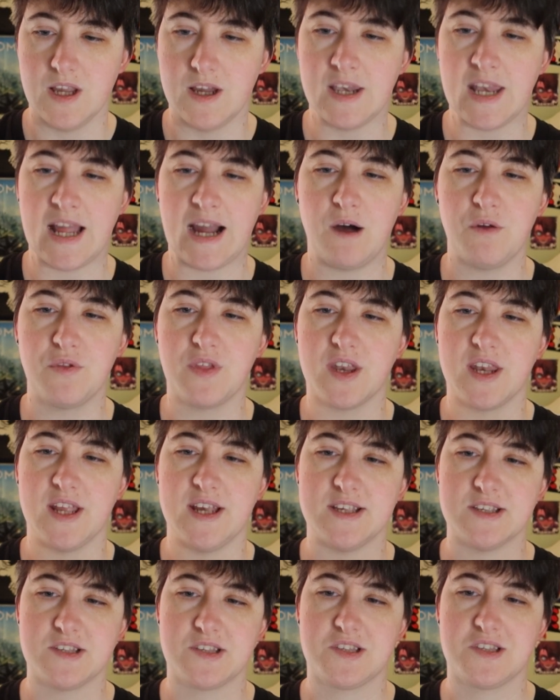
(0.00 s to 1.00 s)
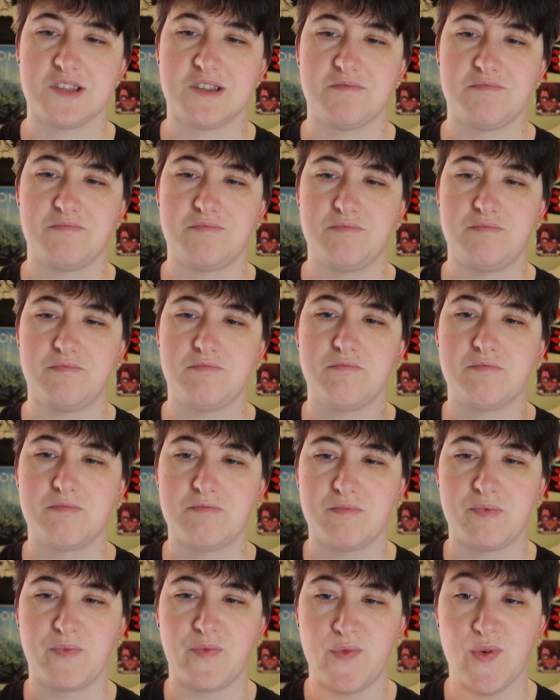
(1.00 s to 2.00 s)
Now that it's
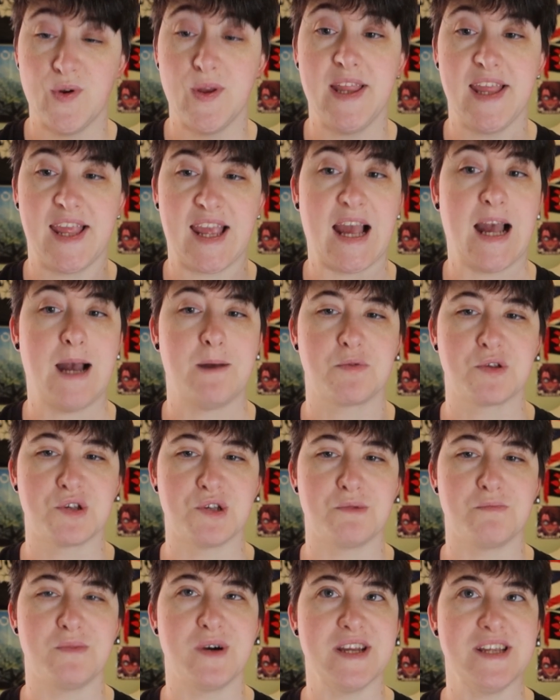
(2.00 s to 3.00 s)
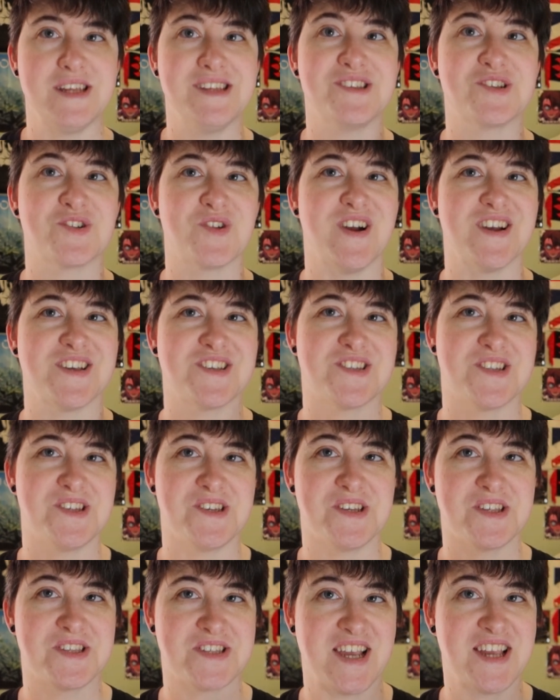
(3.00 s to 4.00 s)
fully captured my interest
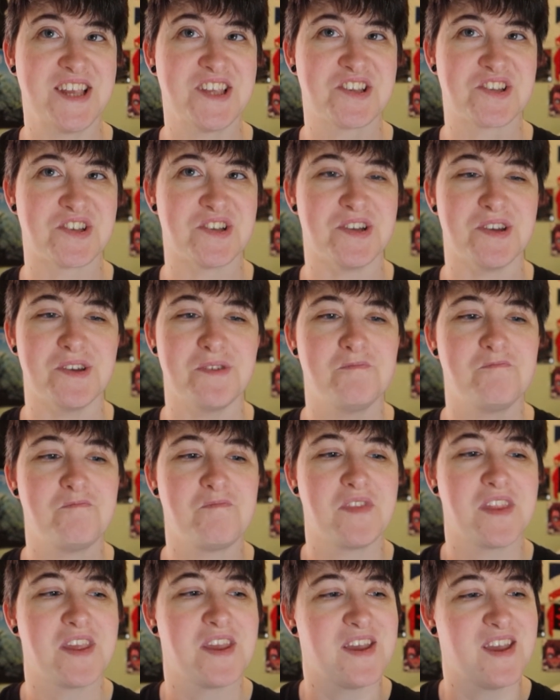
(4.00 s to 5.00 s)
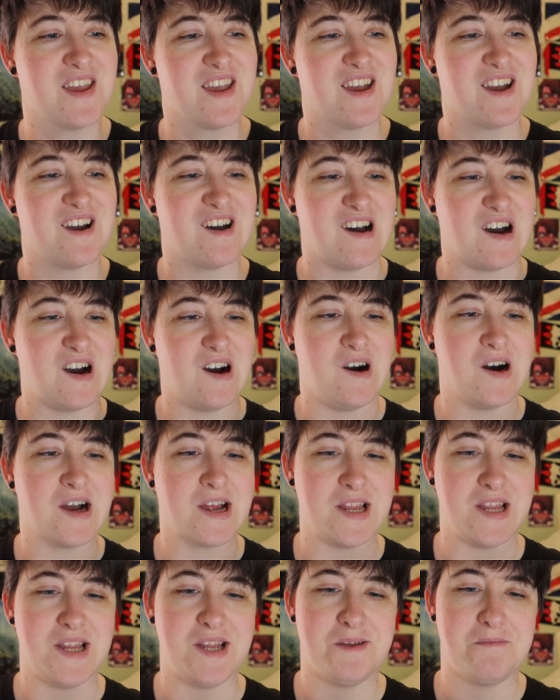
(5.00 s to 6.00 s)
and attention,
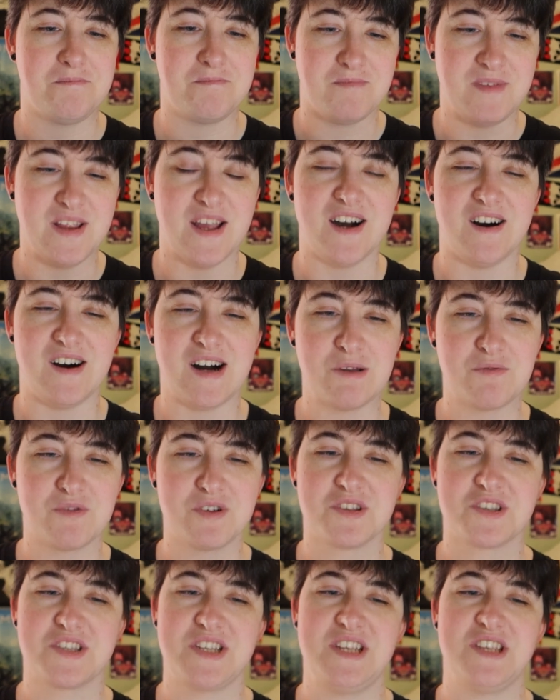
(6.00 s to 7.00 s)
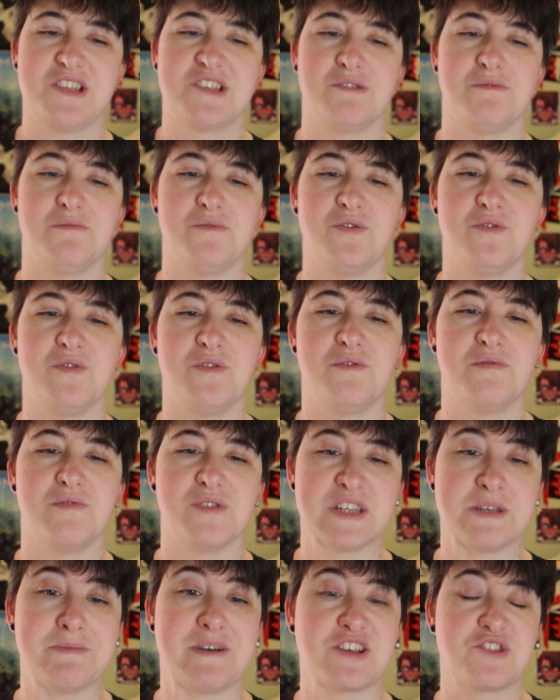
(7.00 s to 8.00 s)
I want to see some
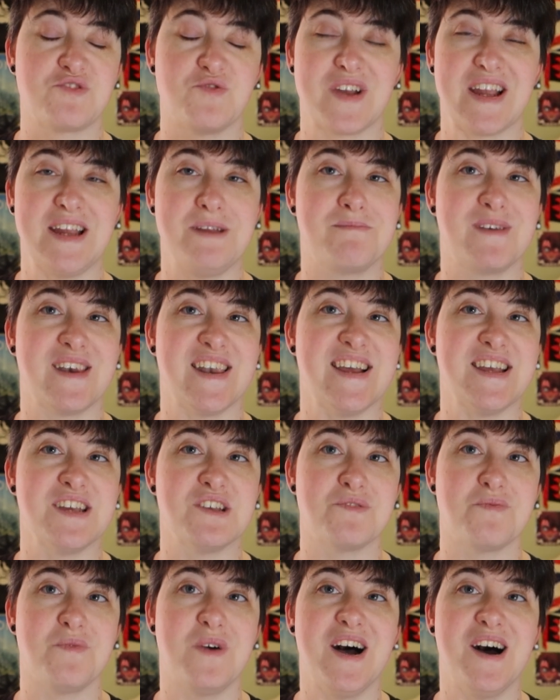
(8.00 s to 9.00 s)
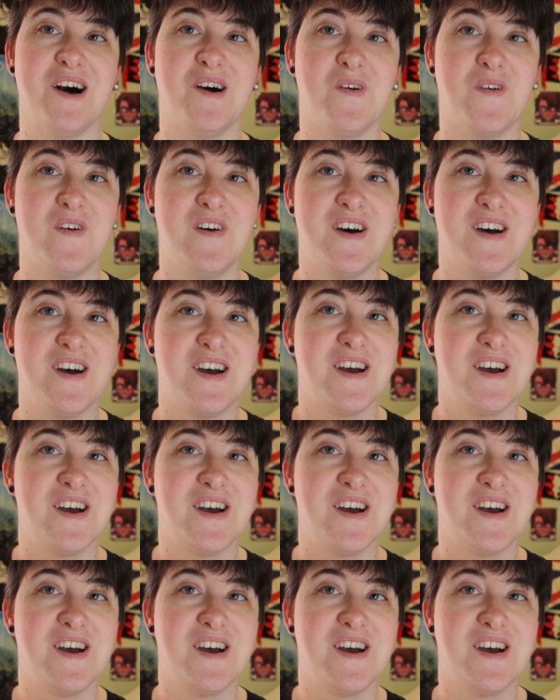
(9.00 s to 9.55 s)
actual gameplay as well,